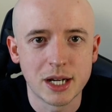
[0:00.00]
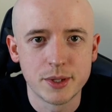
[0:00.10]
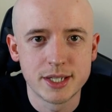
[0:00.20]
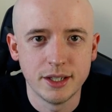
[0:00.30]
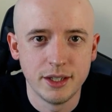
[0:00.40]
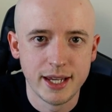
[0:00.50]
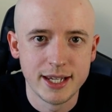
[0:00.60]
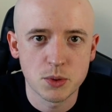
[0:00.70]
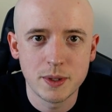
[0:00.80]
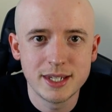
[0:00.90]
I was selling
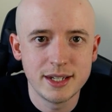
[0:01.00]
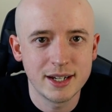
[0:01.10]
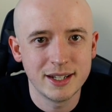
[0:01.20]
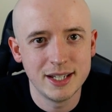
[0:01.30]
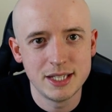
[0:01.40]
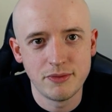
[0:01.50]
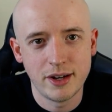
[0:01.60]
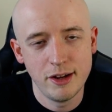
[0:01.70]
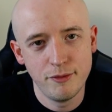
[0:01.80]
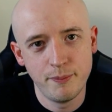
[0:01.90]
a twenty-nine
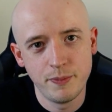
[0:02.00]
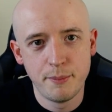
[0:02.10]
ninety-five